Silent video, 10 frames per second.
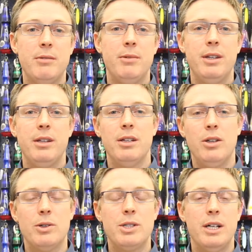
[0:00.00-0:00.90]
in with the
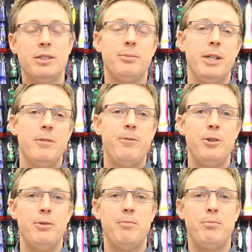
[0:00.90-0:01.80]
longtails have been a
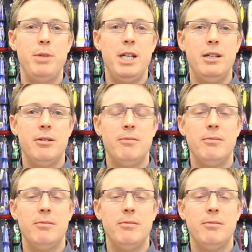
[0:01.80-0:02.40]
few big